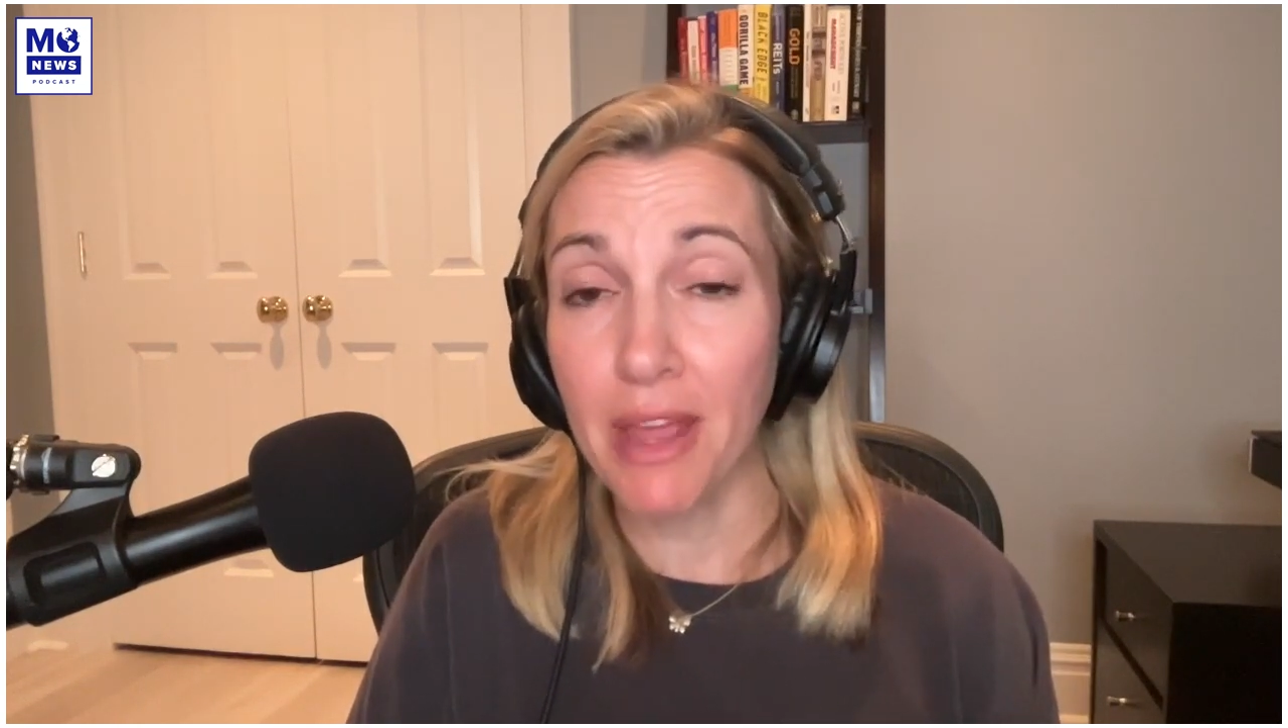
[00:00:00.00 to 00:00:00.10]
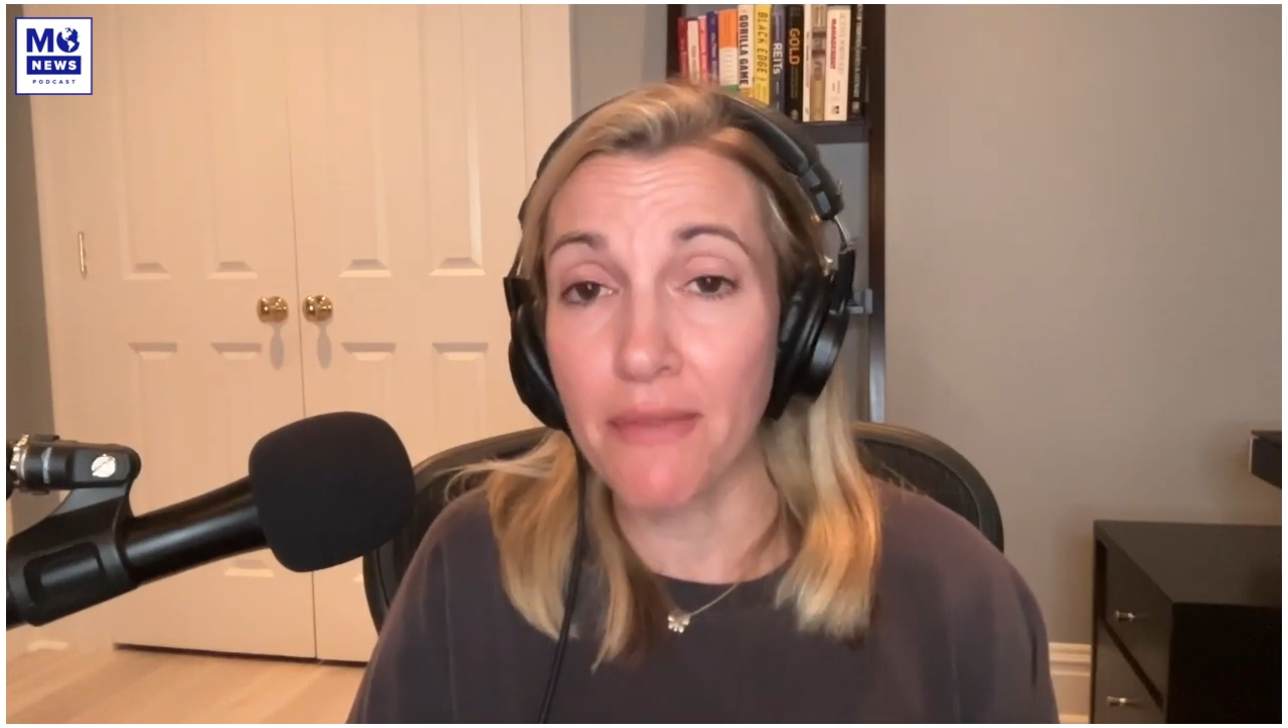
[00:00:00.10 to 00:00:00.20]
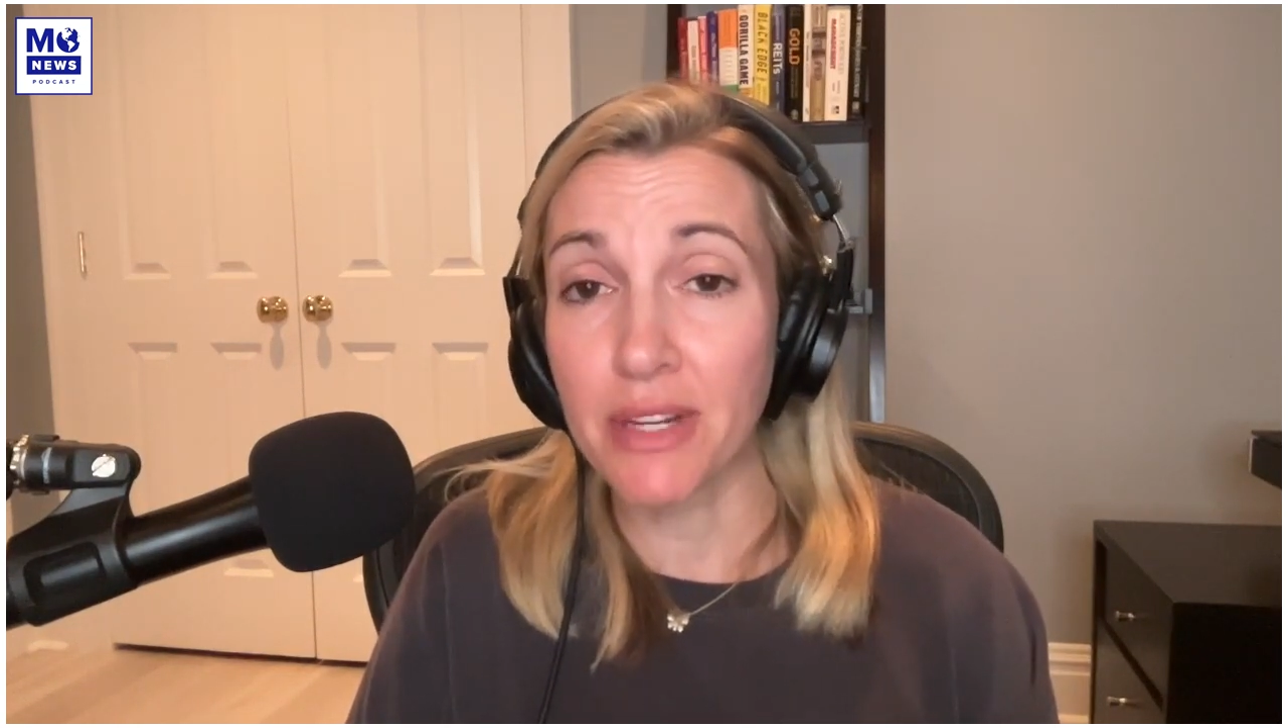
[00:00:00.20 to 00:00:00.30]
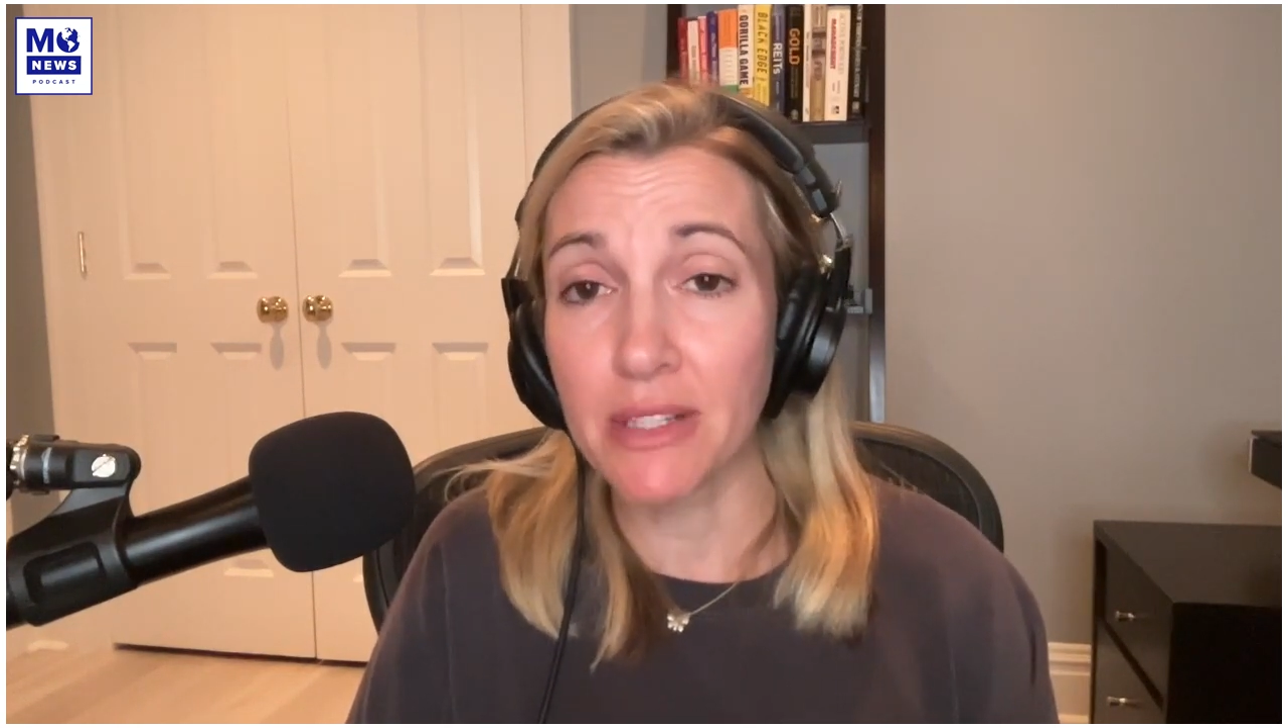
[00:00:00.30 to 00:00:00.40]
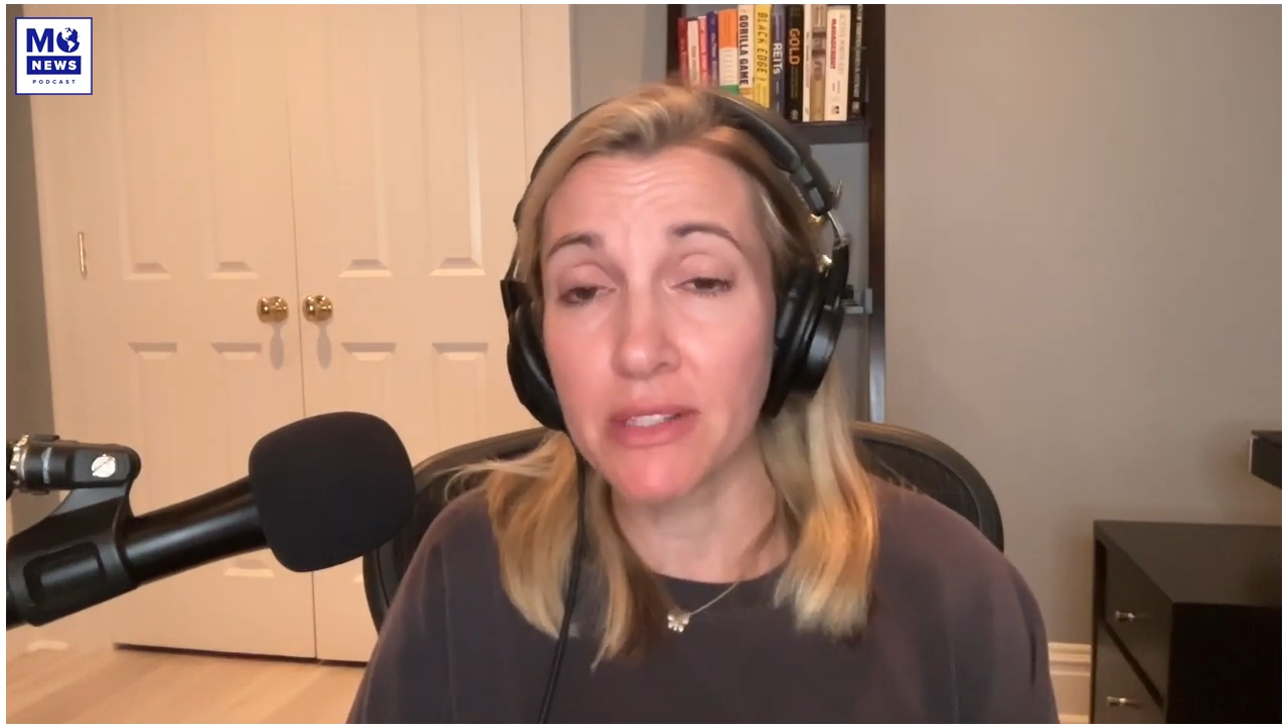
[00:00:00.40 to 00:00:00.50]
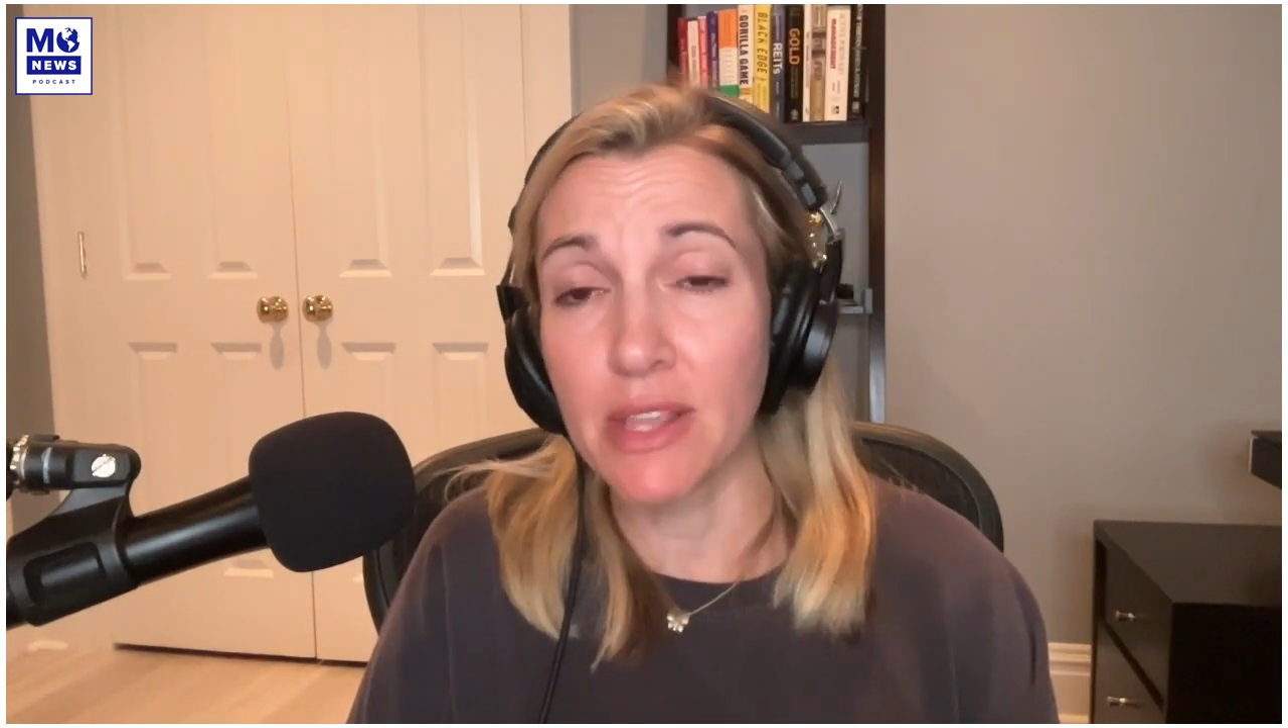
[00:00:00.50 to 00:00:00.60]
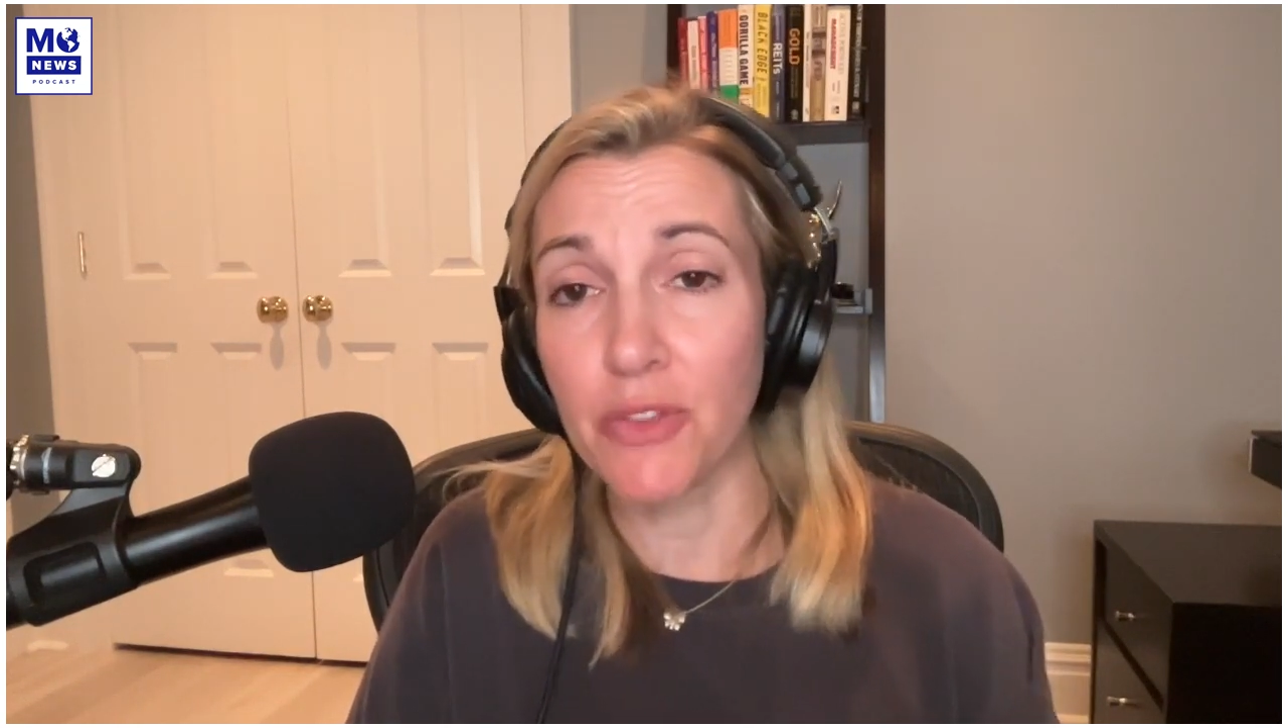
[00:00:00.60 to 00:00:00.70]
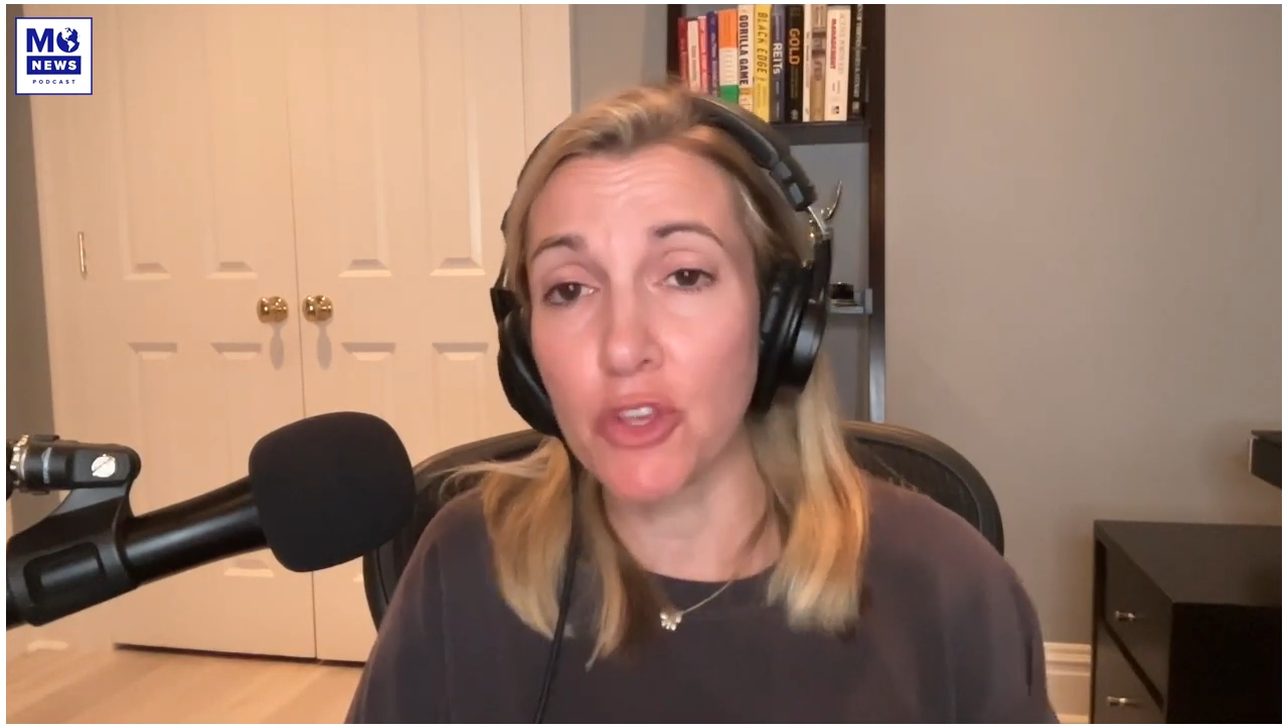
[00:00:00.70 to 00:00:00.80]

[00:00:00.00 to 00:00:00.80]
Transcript: evidence that